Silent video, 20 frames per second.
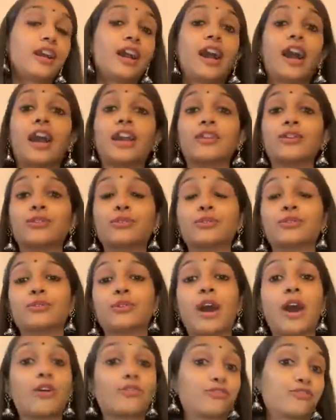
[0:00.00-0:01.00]
Are you
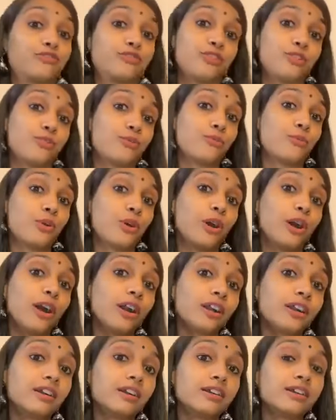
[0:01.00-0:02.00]
out for a
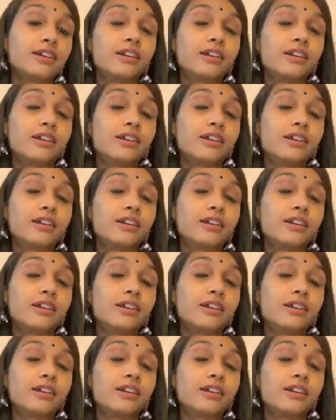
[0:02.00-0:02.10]
walk